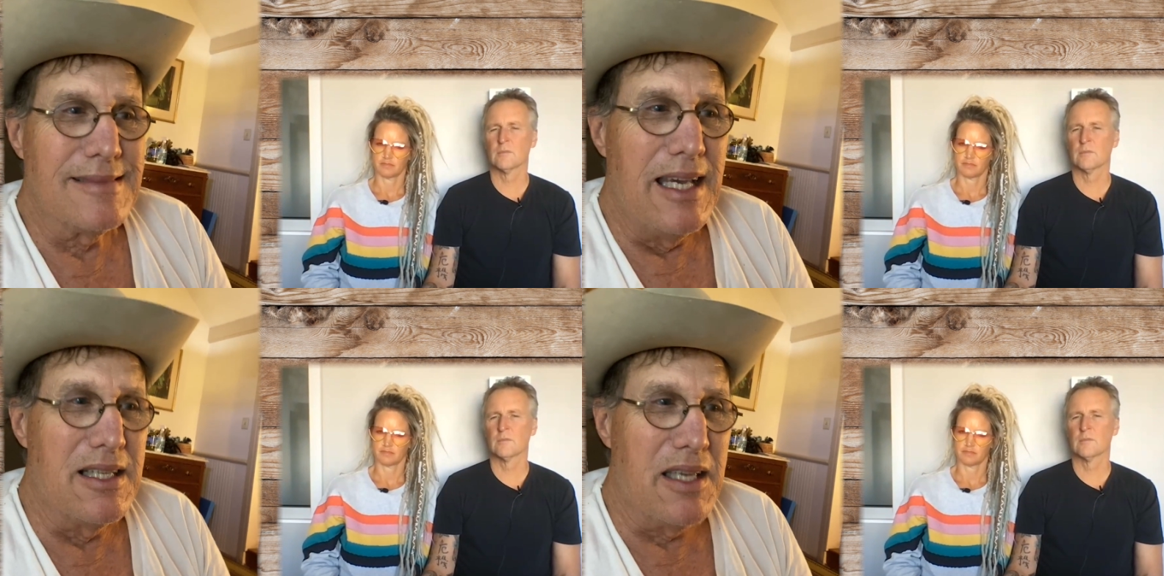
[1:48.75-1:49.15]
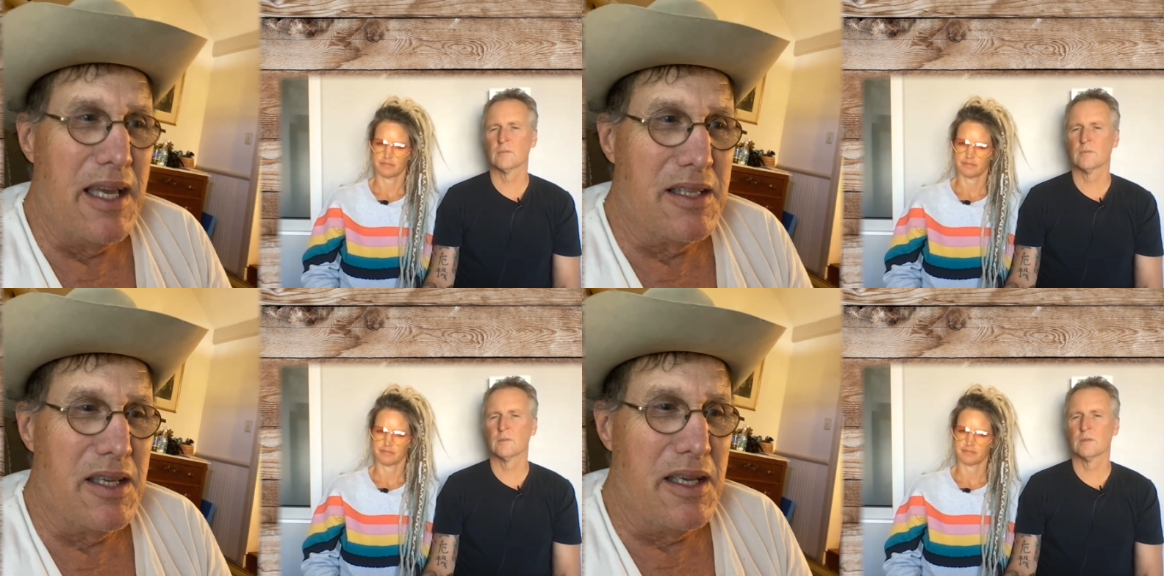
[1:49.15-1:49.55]
Speaker 1: it,
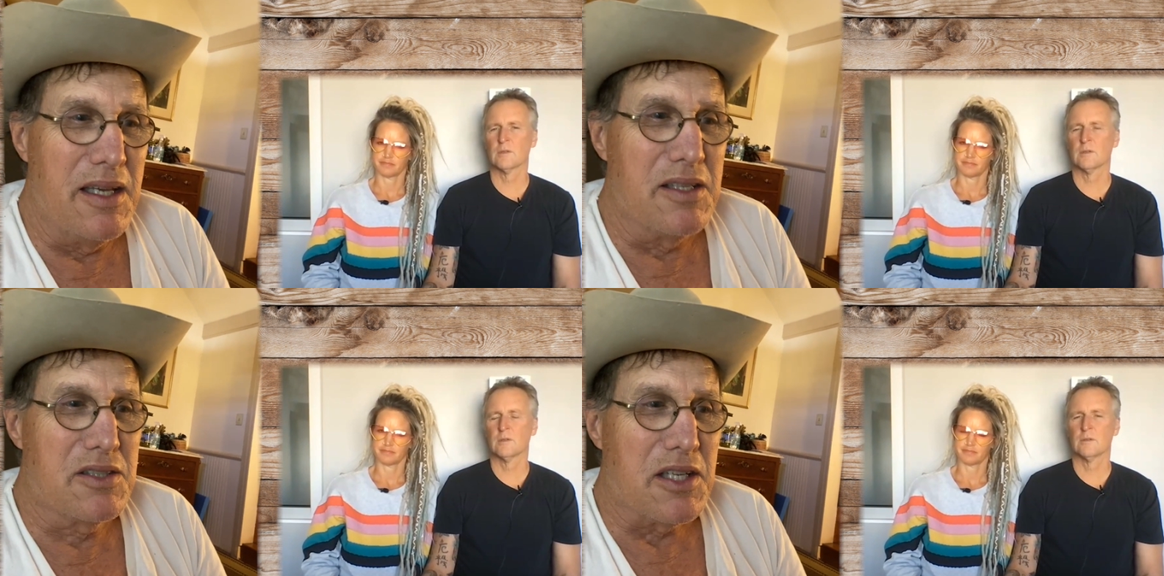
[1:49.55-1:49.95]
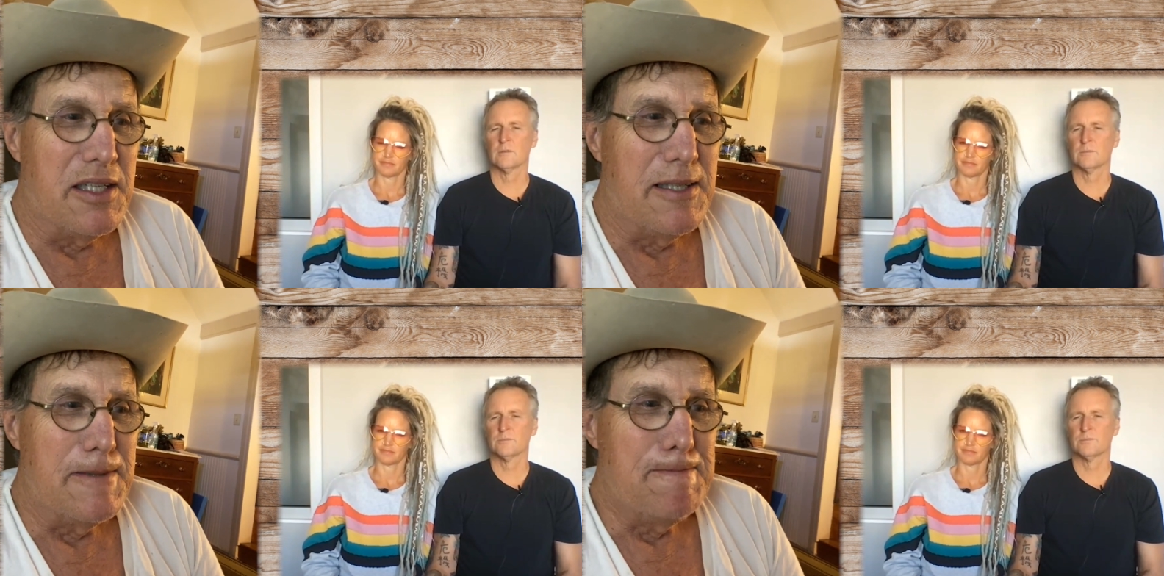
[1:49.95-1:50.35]
it it's
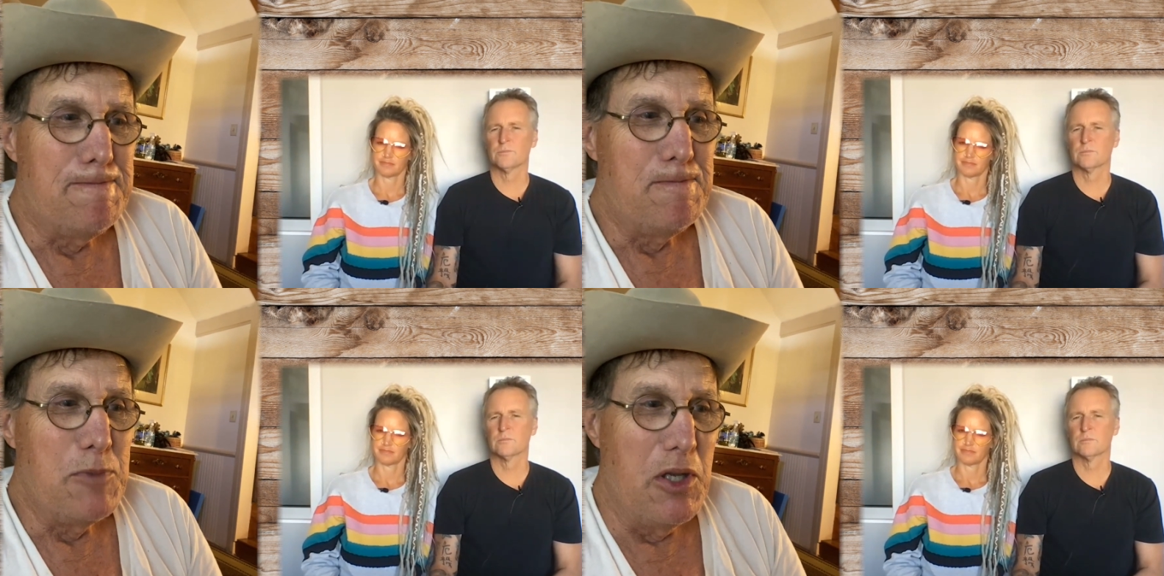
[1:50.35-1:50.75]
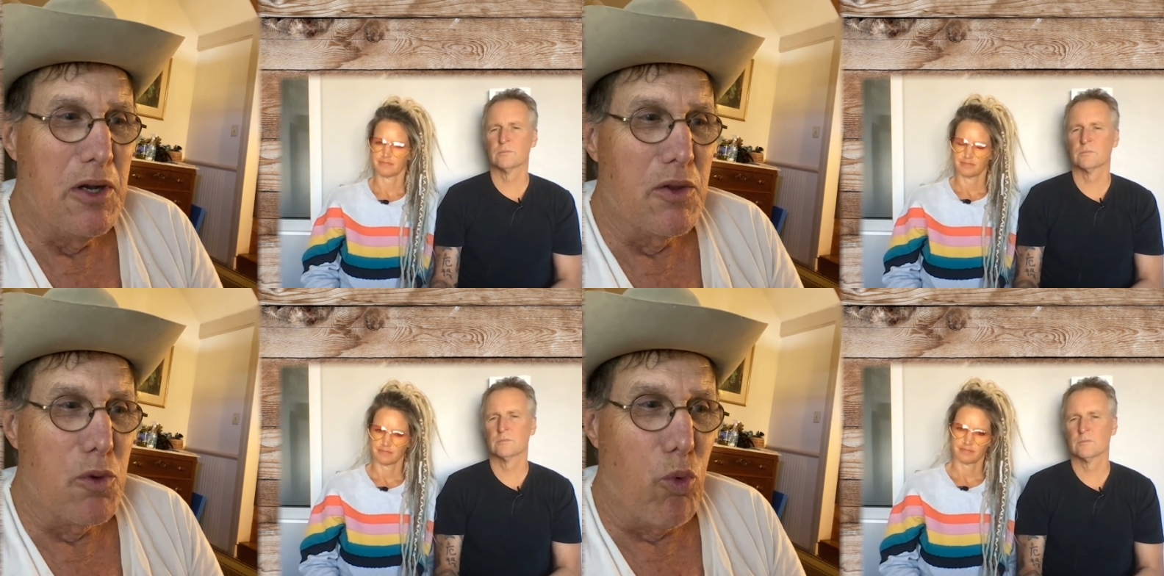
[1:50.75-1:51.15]
uh you
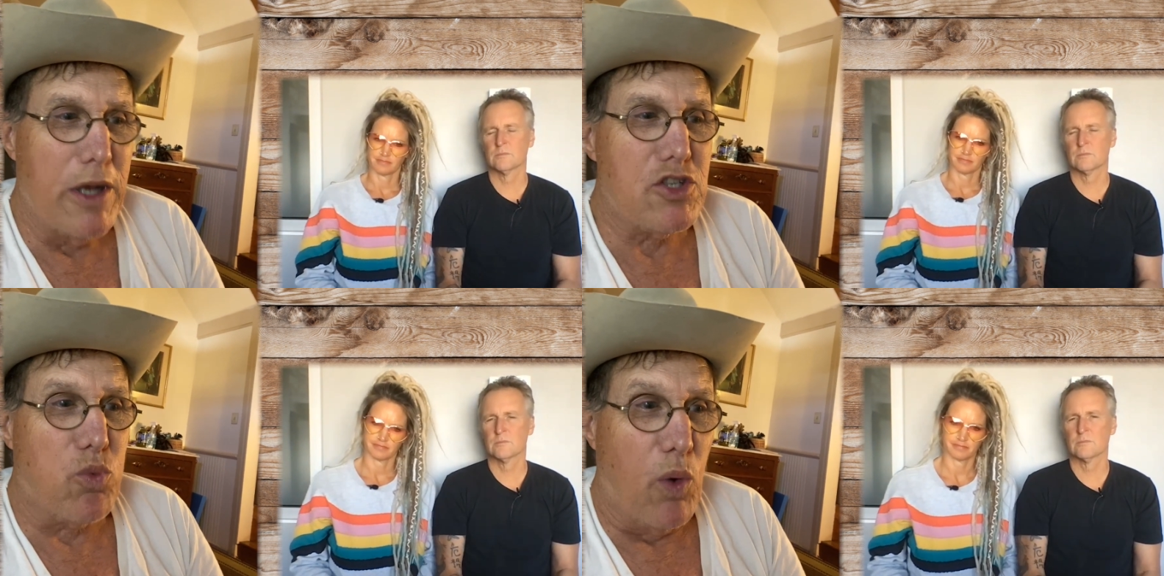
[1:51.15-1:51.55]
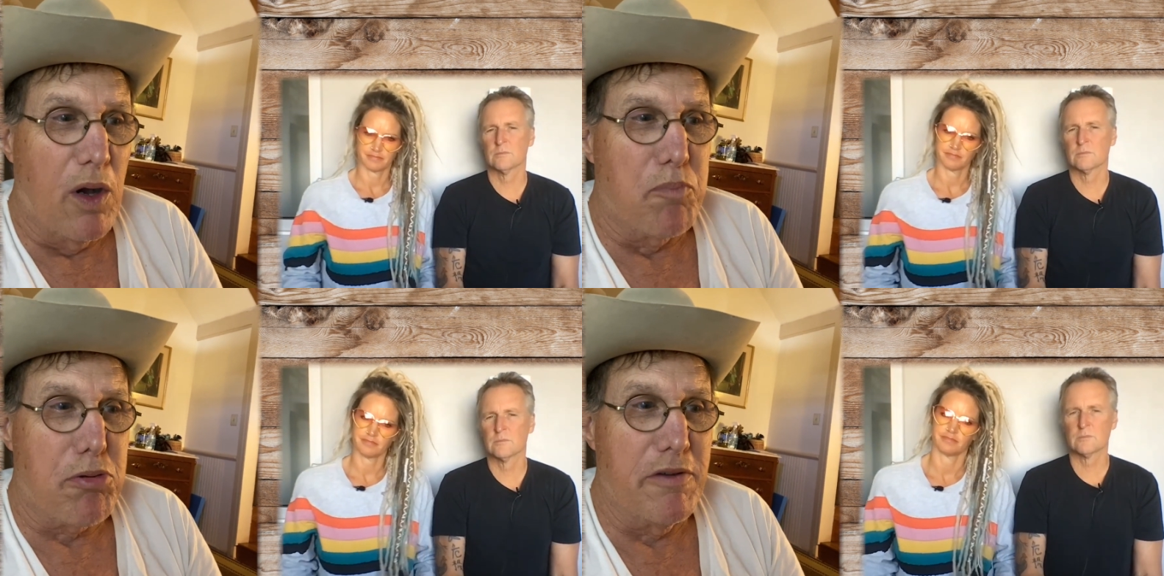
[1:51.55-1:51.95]
know the rich
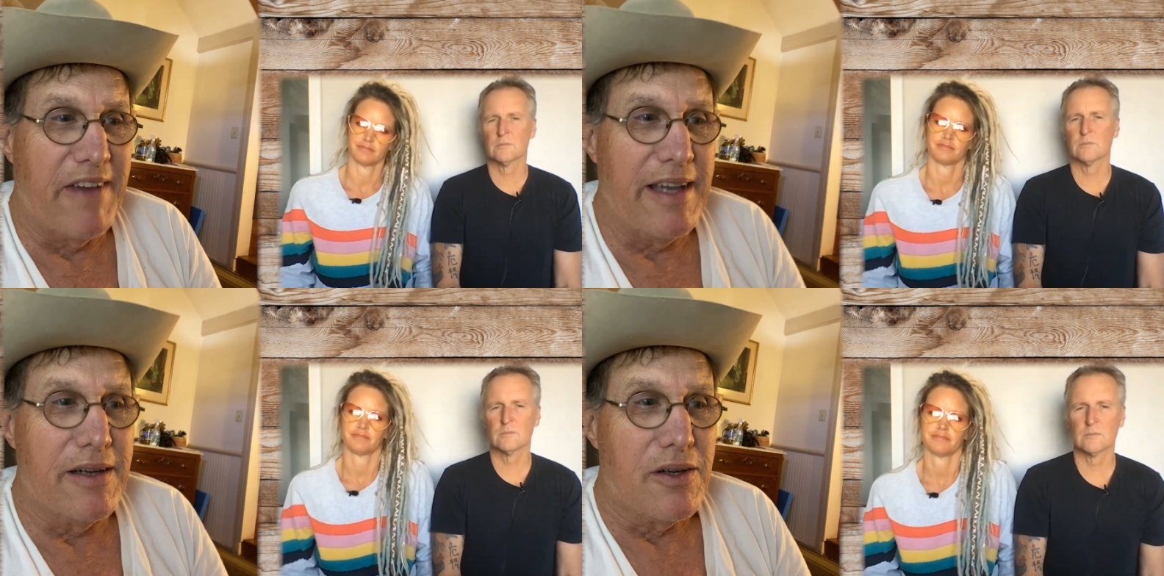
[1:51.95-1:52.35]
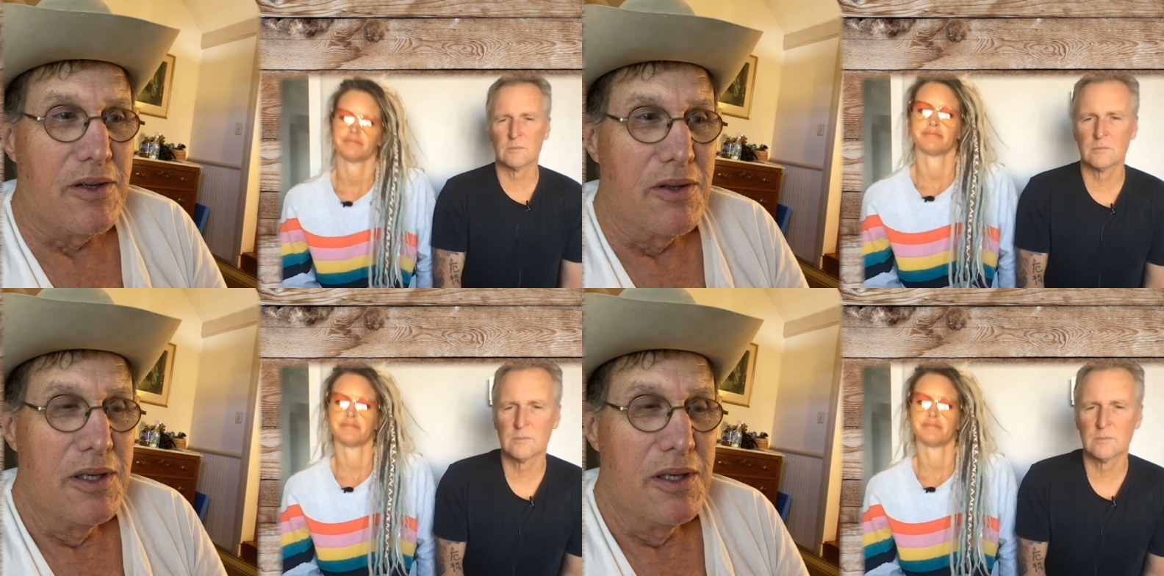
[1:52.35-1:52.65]
will prevail,